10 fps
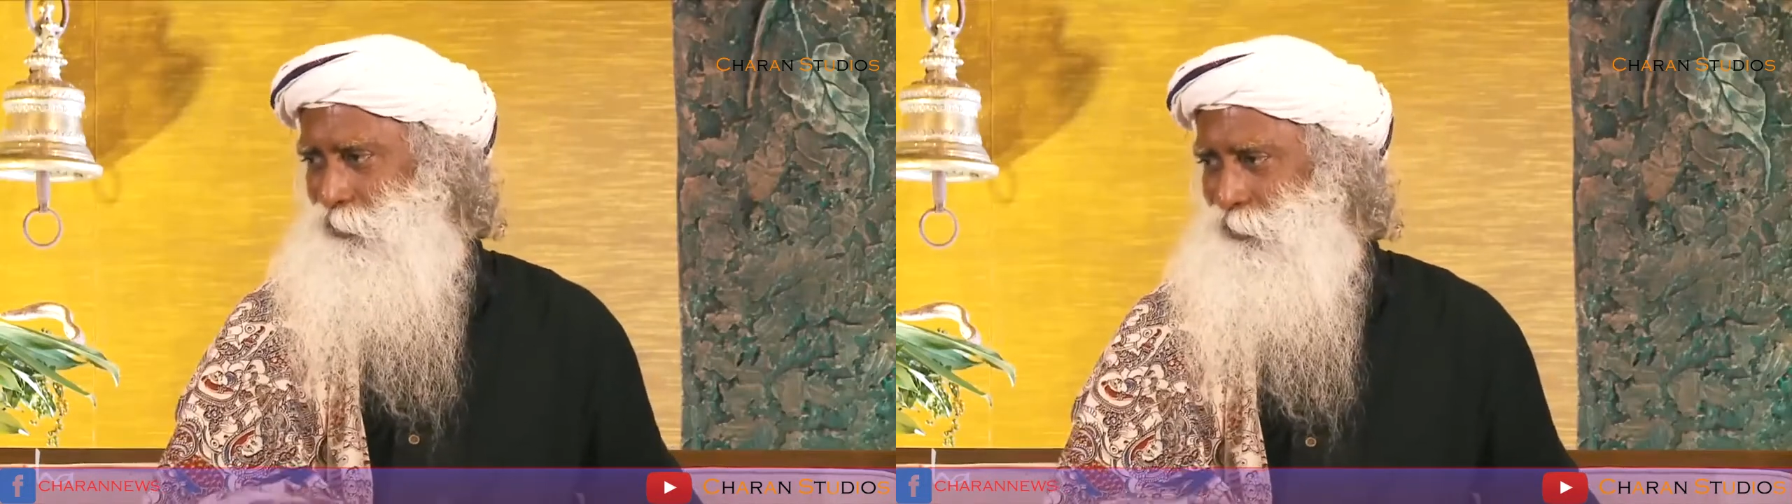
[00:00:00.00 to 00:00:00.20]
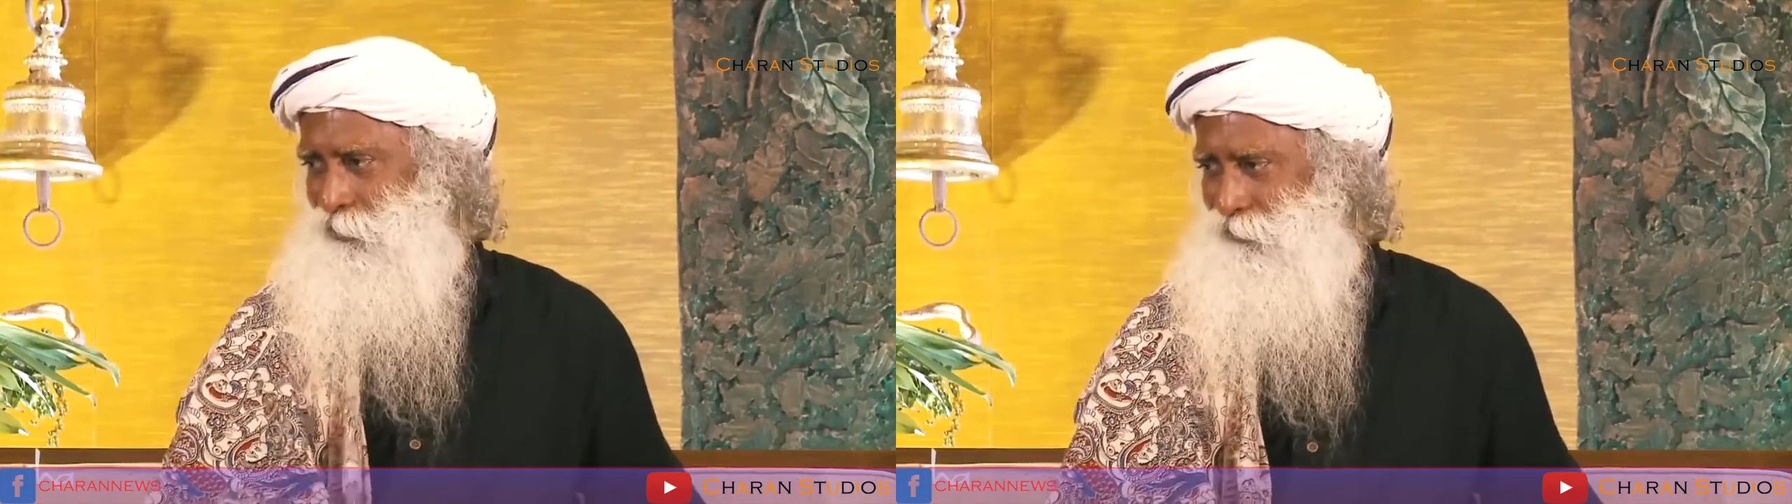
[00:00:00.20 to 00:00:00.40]

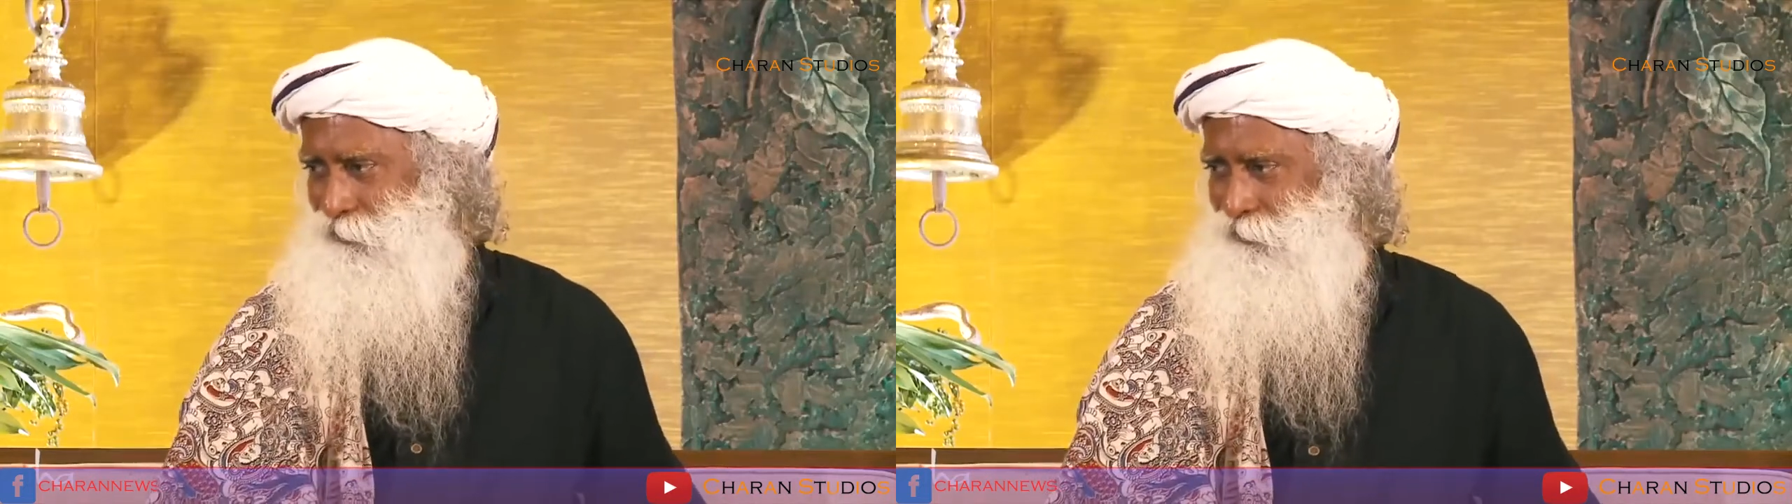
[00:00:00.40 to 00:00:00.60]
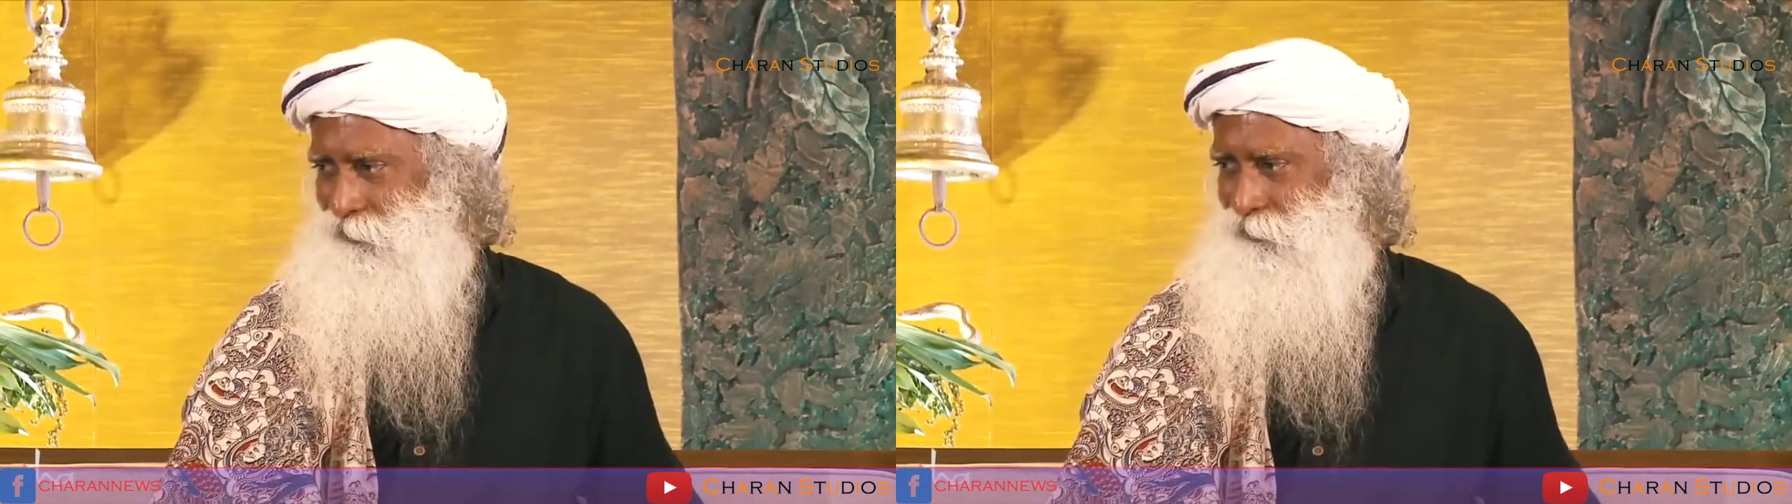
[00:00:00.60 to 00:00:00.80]
it?
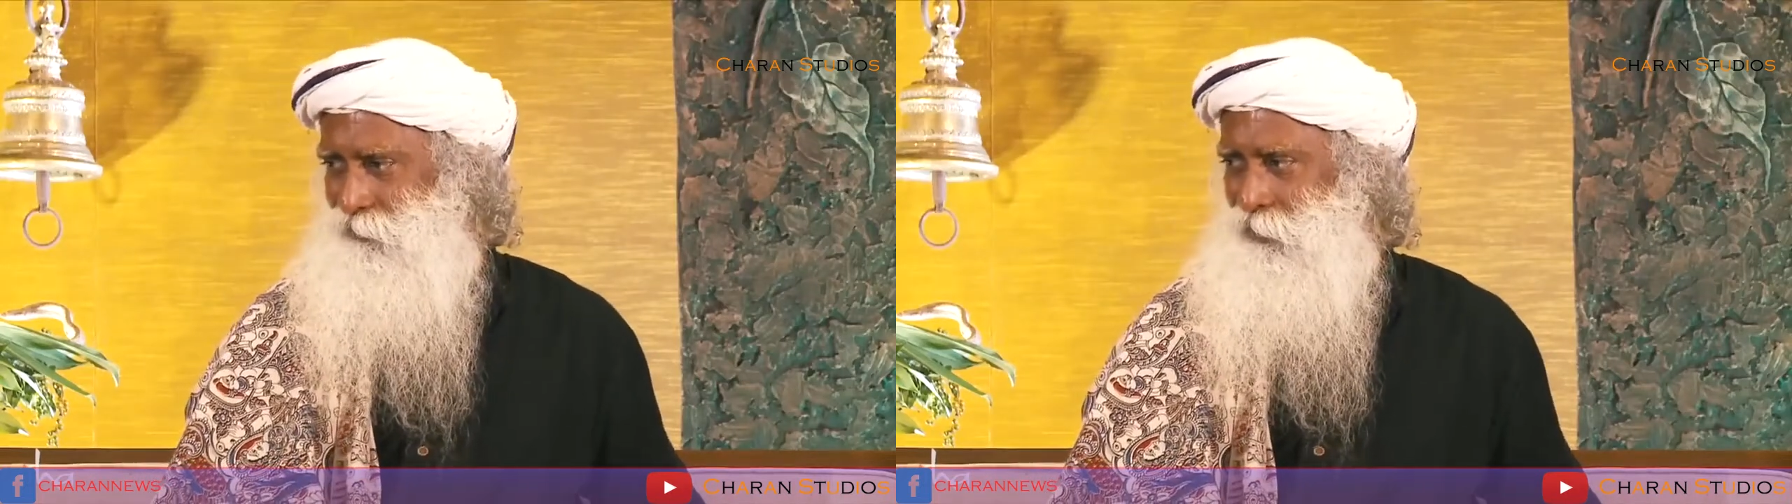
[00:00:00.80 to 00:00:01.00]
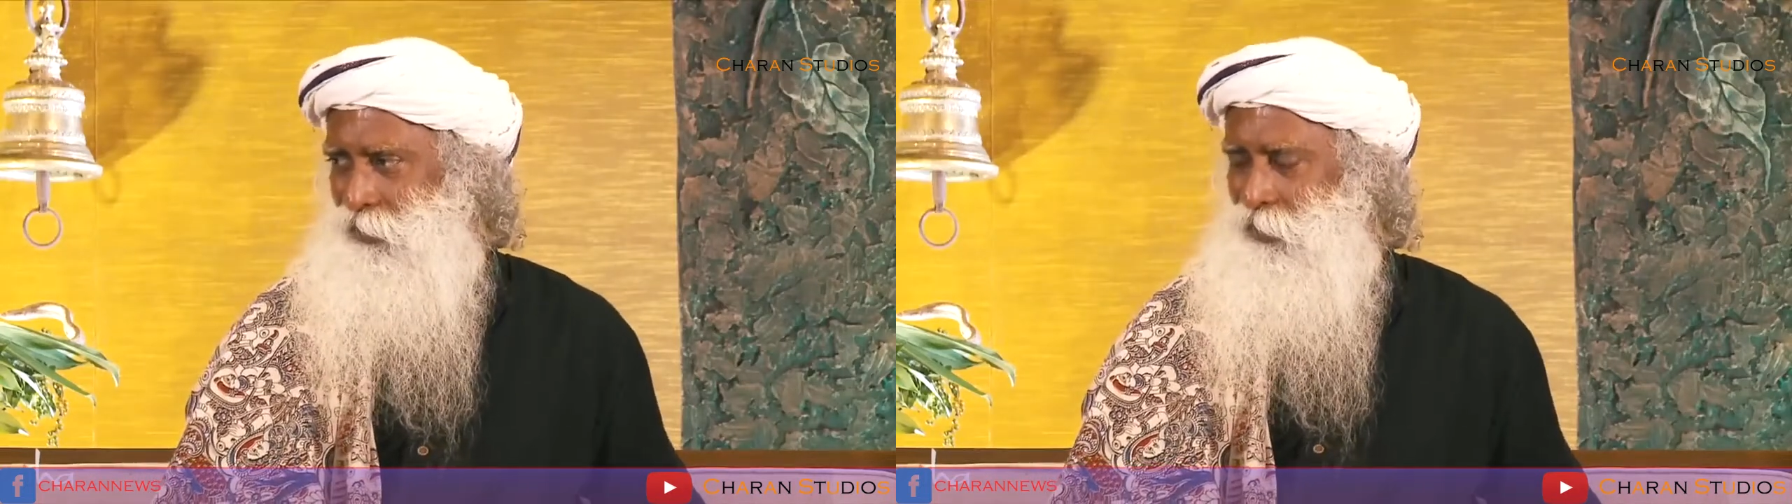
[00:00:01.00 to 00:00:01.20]

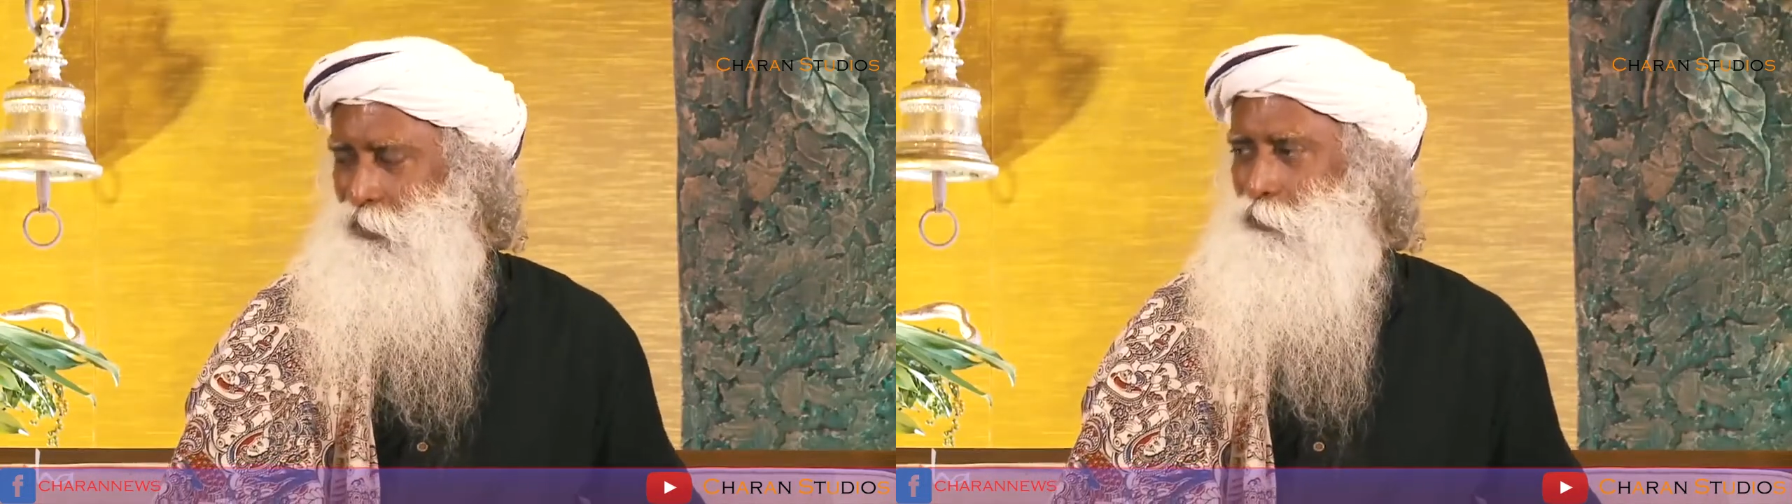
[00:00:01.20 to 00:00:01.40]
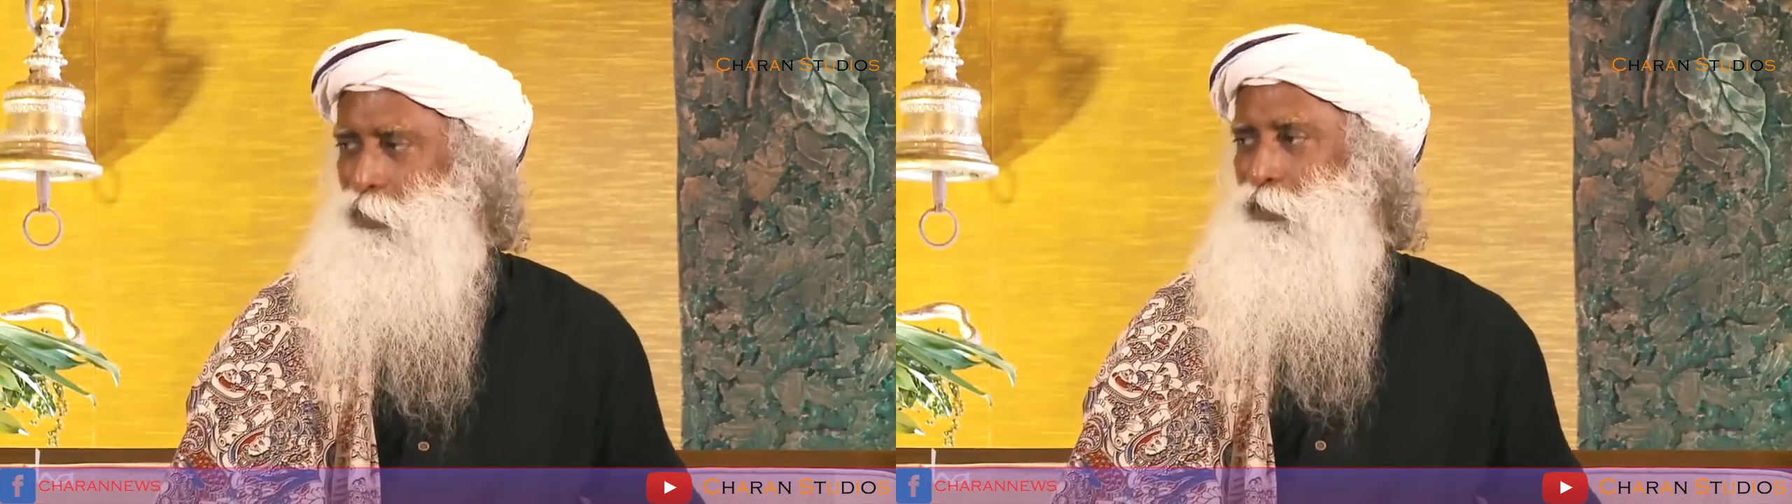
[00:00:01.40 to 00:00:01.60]

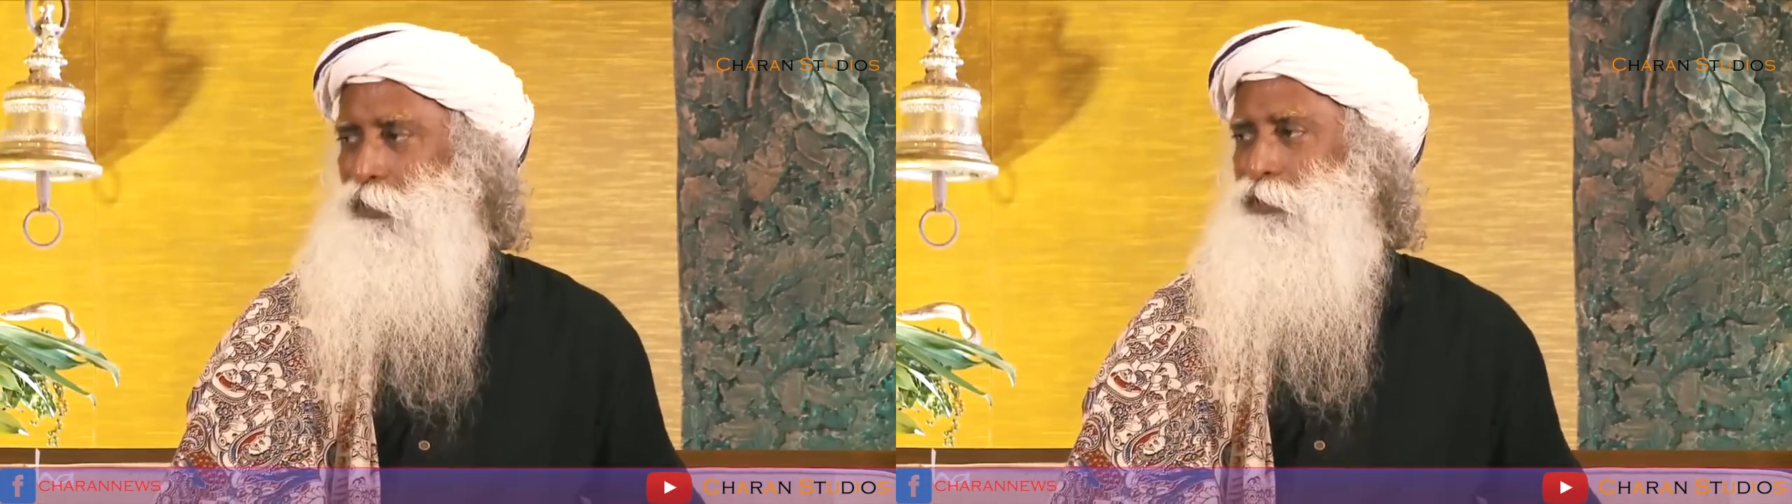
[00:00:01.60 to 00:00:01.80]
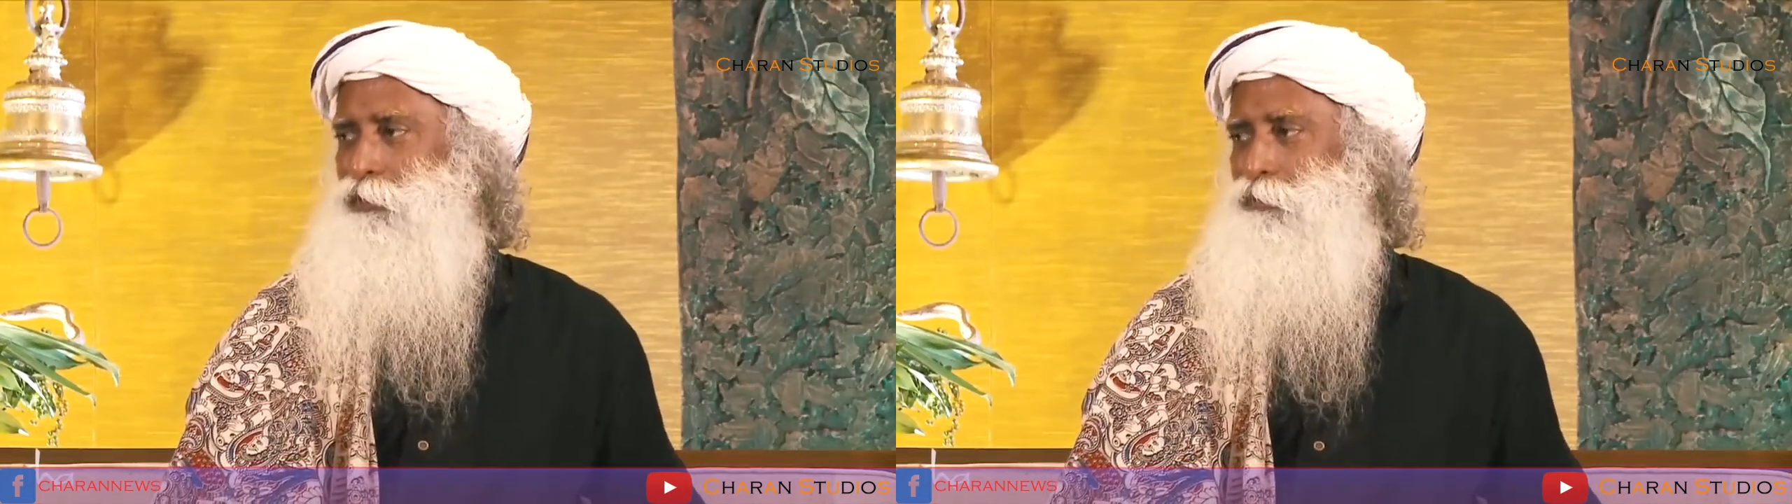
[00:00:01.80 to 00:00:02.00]

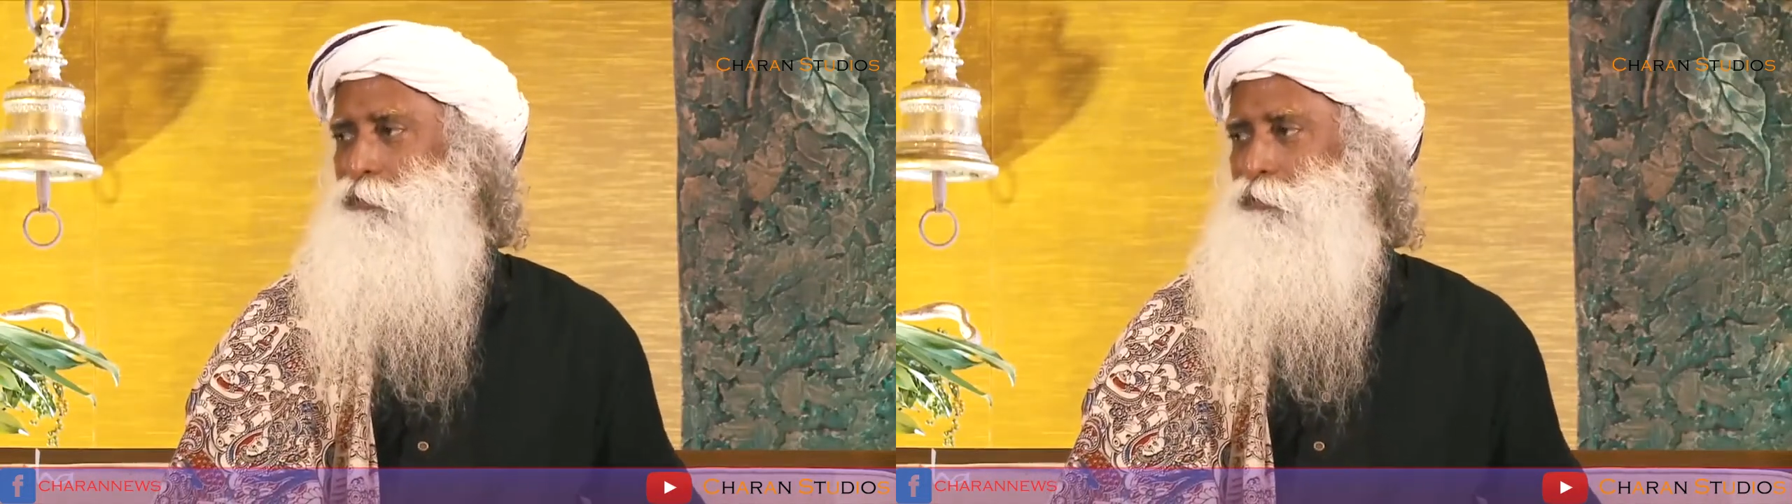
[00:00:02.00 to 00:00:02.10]
Because